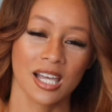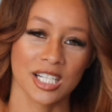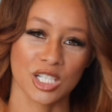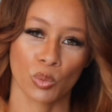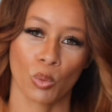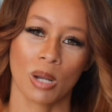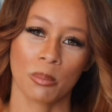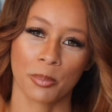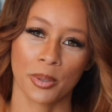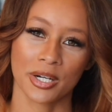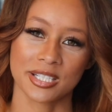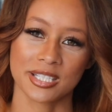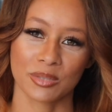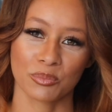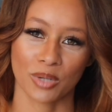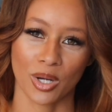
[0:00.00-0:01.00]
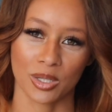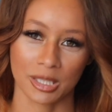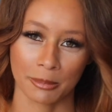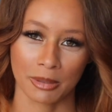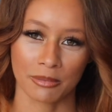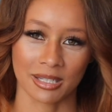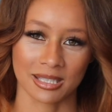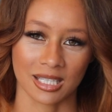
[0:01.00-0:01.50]
So one person wrote, let
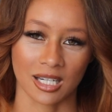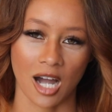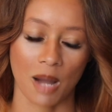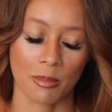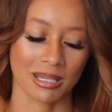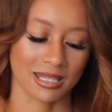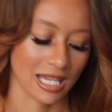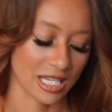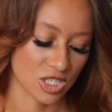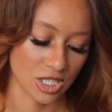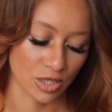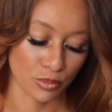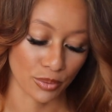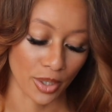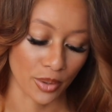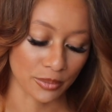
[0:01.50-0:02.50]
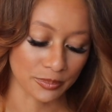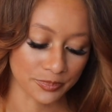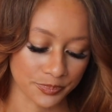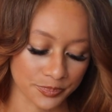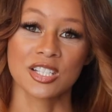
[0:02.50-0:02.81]
me read the comment that she wrote.